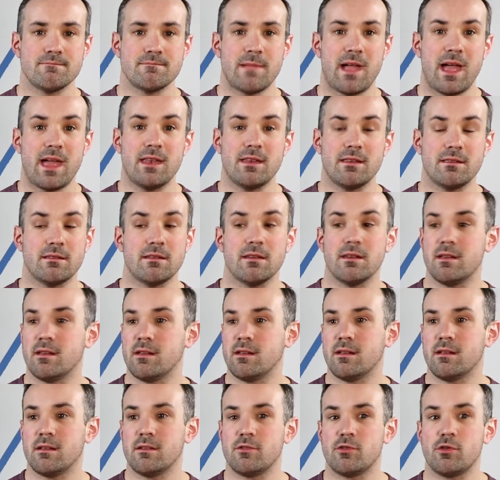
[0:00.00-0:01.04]
And
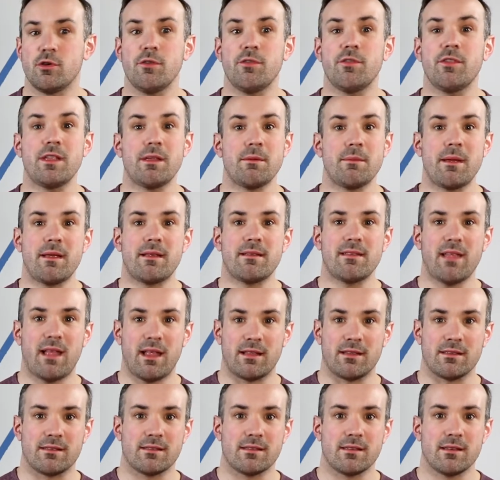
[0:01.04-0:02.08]
truthfully, it makes
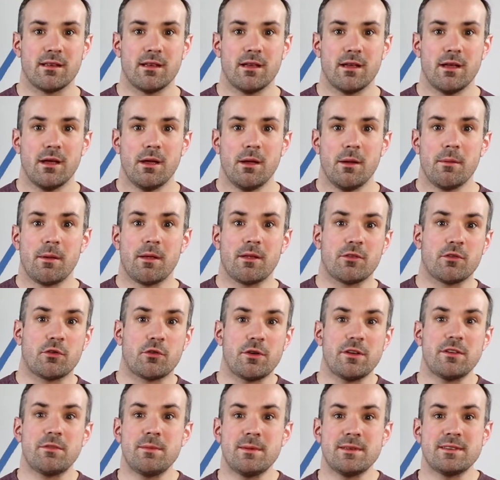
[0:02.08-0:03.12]
sense, because
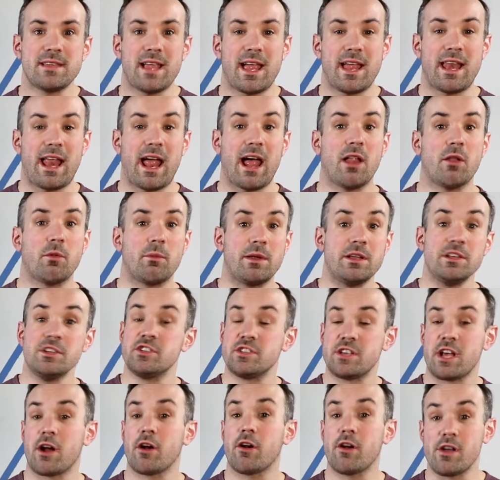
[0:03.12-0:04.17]
Christmas and Halloween
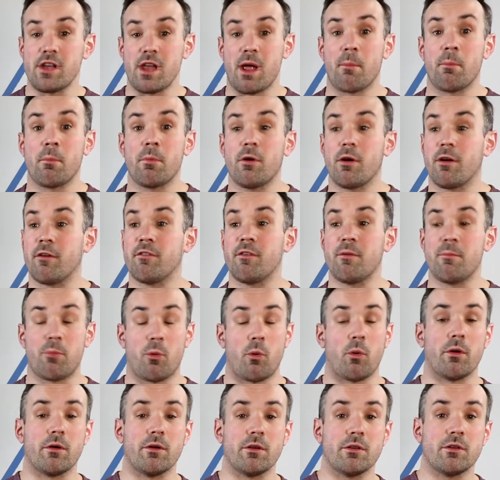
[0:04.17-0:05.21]
share a number of
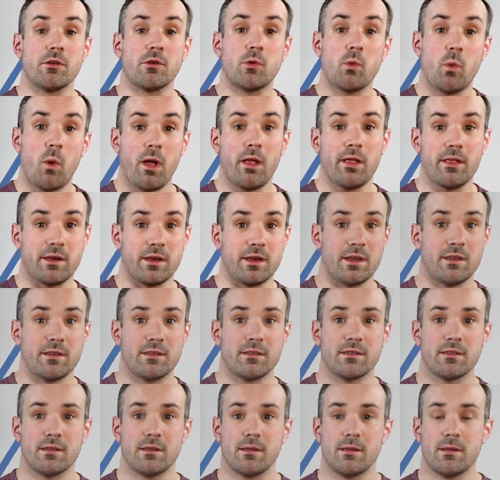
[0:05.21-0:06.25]
important
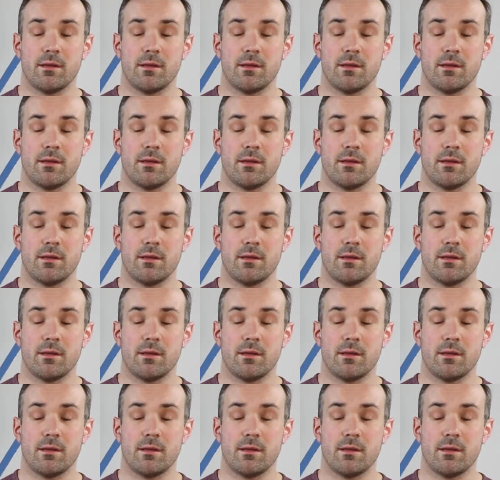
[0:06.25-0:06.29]
qualities.